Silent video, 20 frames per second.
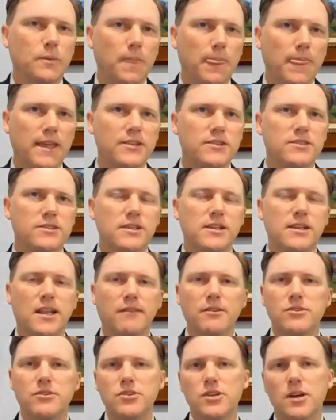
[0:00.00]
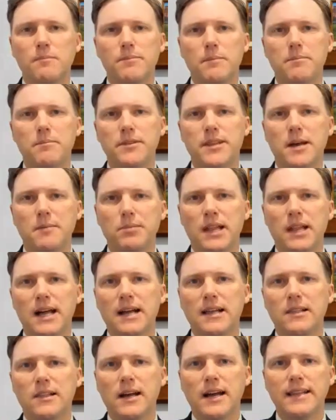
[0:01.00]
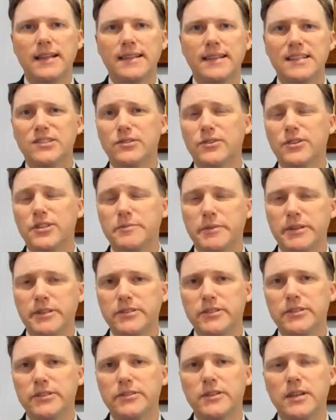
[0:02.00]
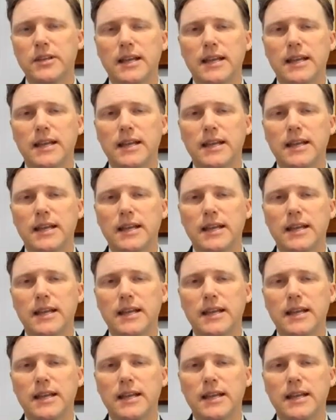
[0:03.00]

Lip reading: and then you see kind of a jump up in that black line, that's their expenses.